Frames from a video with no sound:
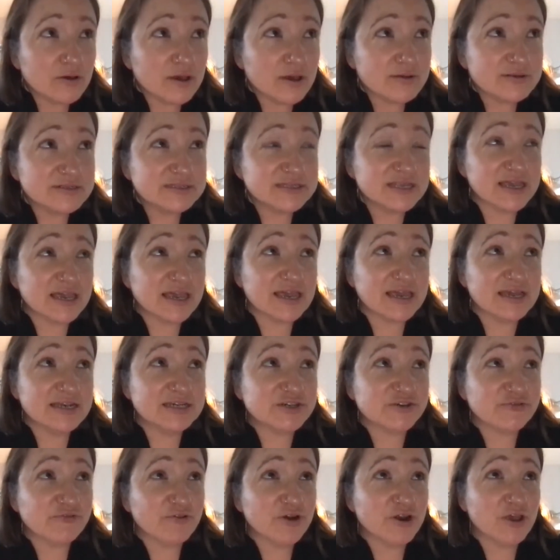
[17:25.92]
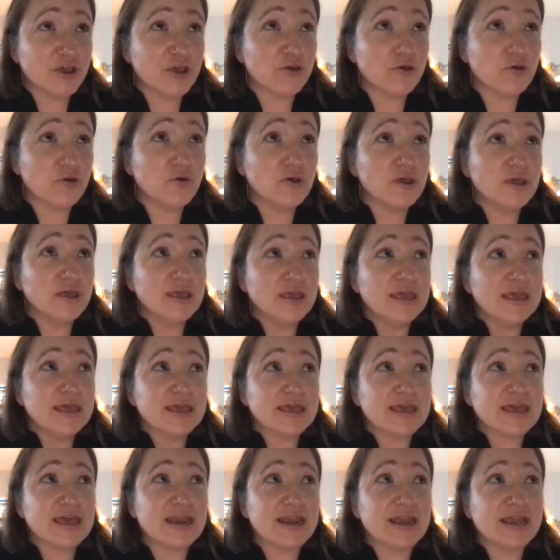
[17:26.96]
thinking in Toronto,
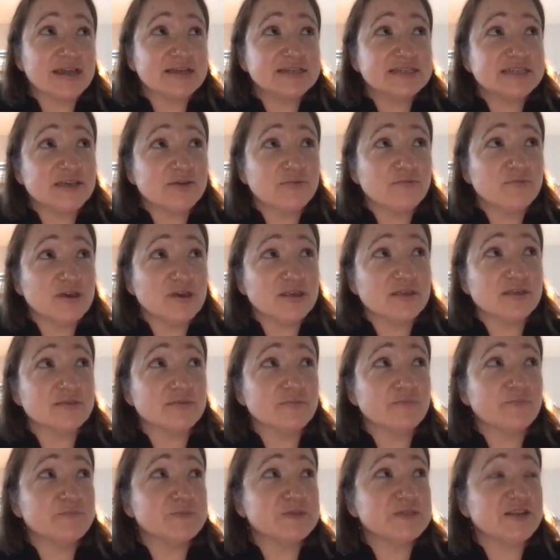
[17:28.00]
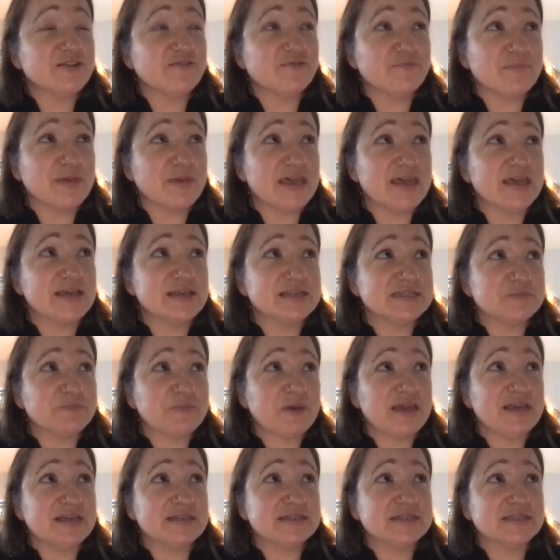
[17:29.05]
connecting with sort of
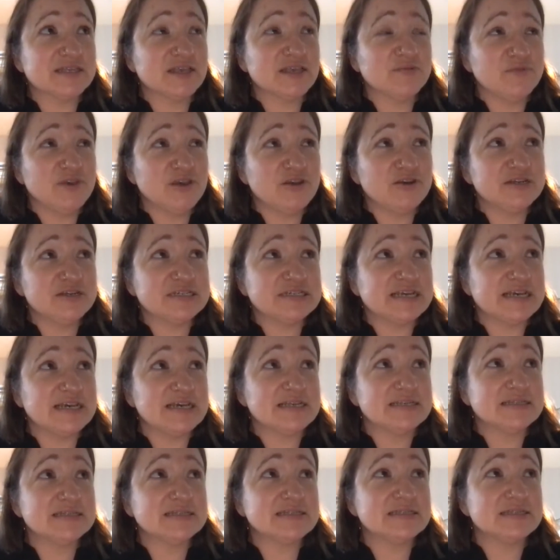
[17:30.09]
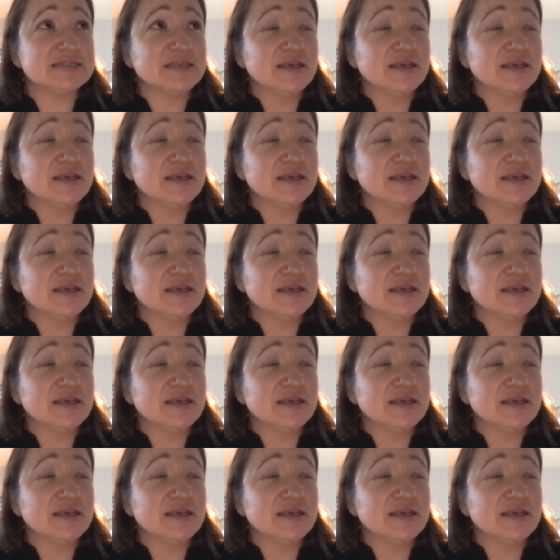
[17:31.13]
makerspace communities.